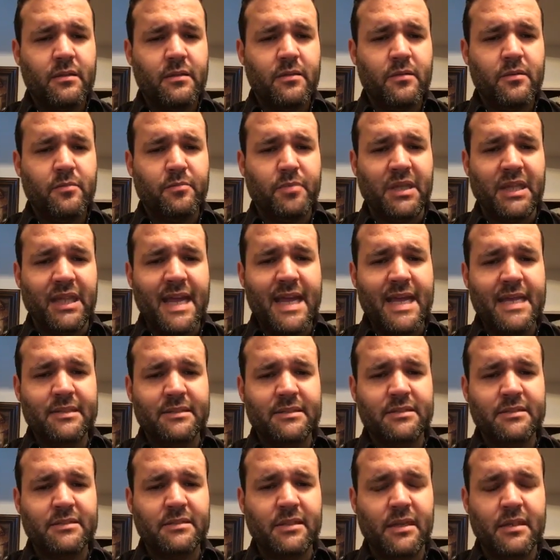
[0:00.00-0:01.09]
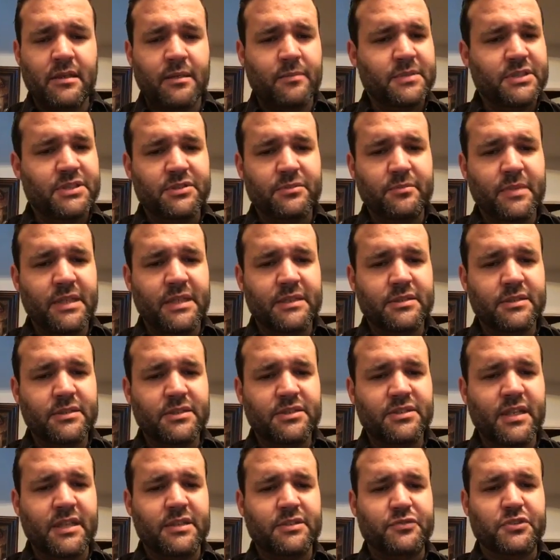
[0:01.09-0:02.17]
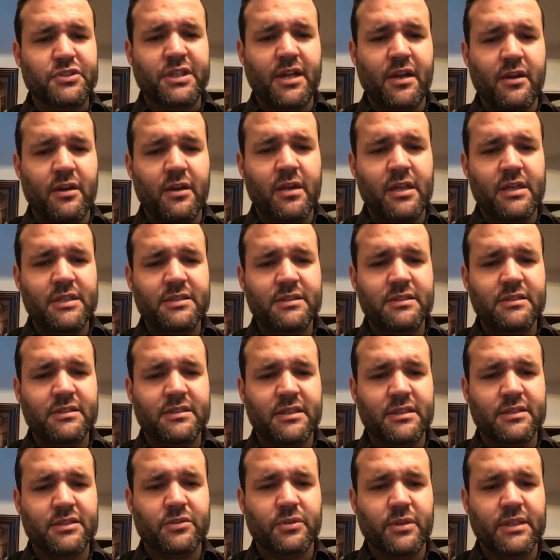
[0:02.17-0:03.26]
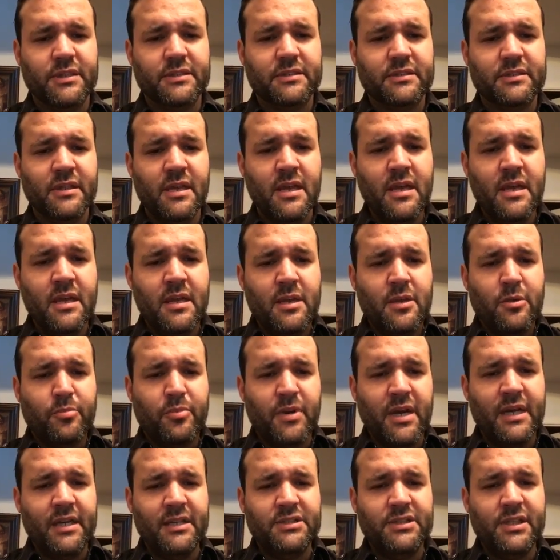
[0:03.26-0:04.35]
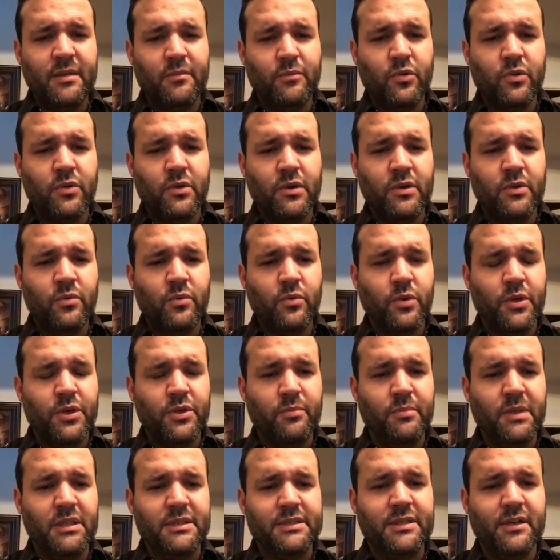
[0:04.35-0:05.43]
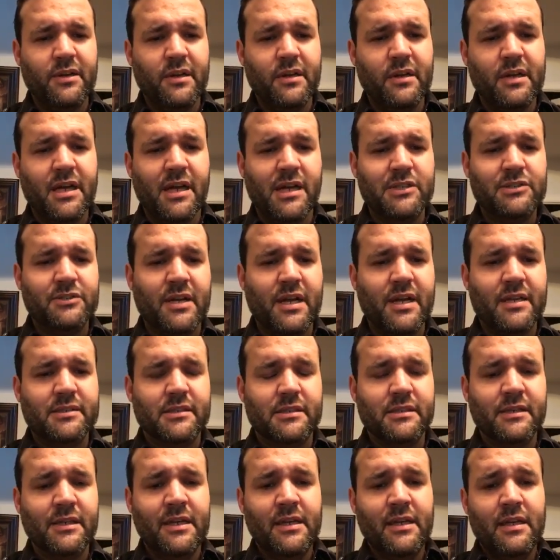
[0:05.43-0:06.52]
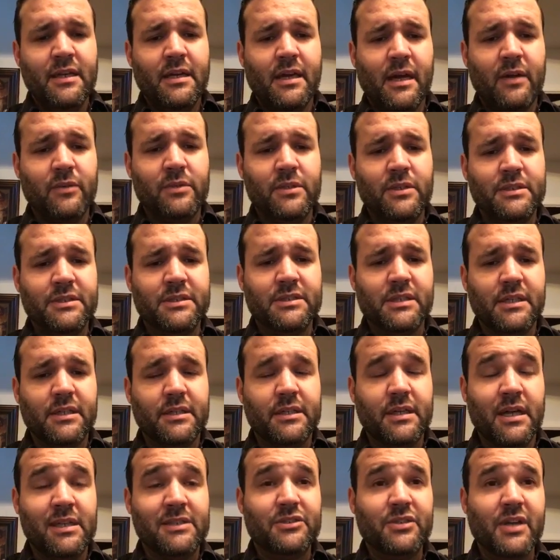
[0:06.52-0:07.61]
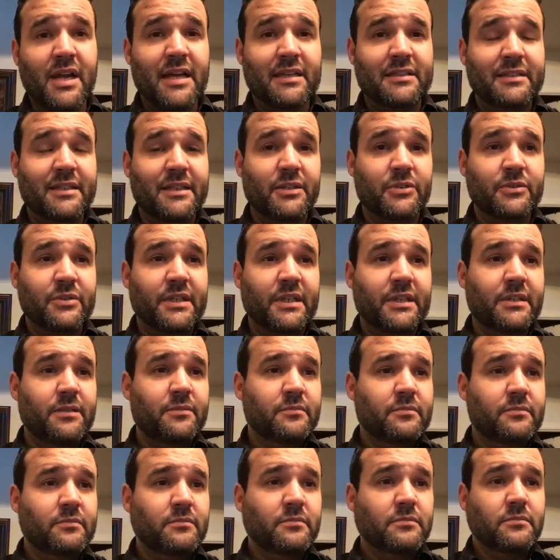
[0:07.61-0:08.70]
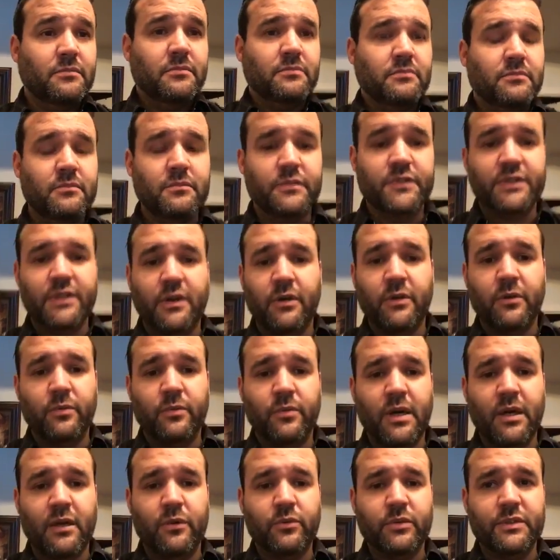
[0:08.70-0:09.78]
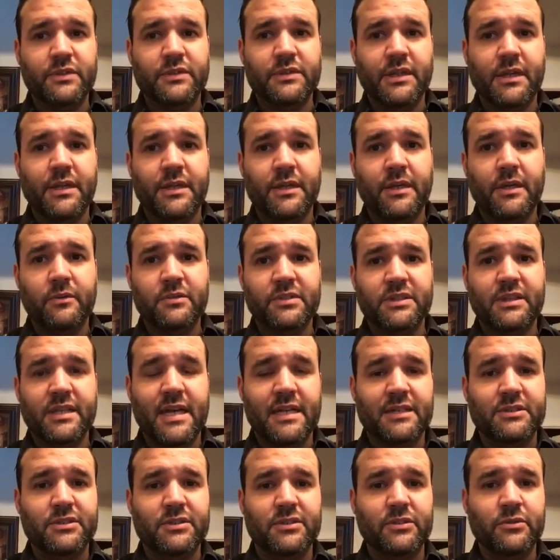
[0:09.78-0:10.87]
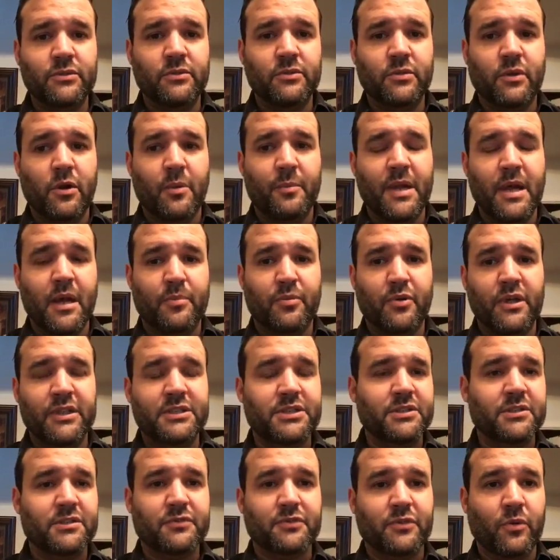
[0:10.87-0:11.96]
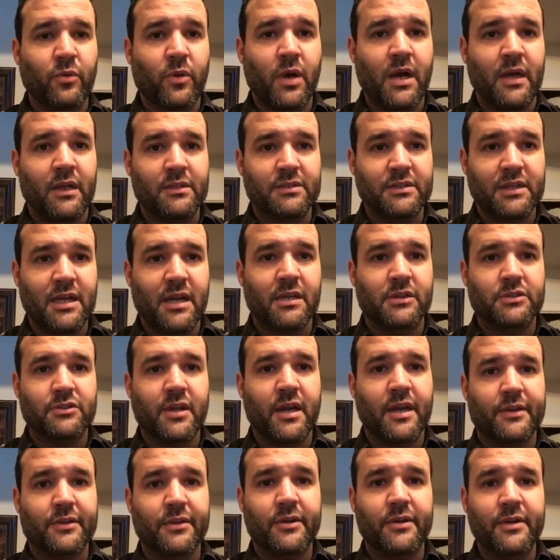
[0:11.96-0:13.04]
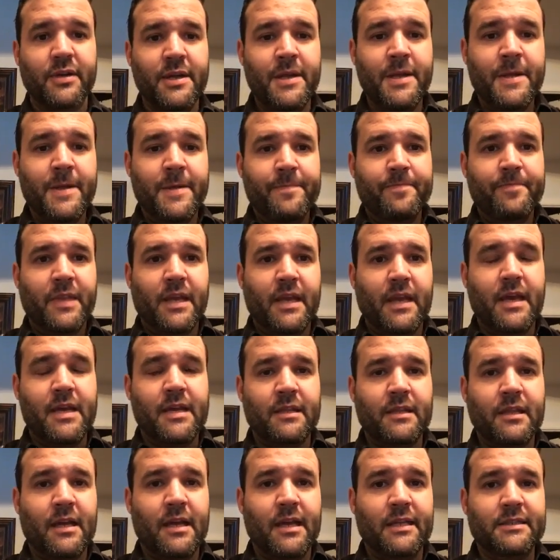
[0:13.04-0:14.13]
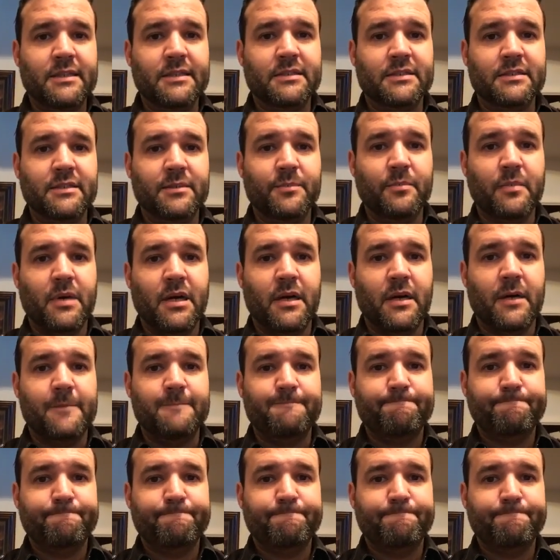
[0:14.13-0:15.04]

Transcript: Palance, missed your message. Thanks for sharing, Austin, says Chris. Brandon J. Morin, were you military or contractor? I was contract DOD, so I was attached to Army operations for a while as a contractor, and then I did some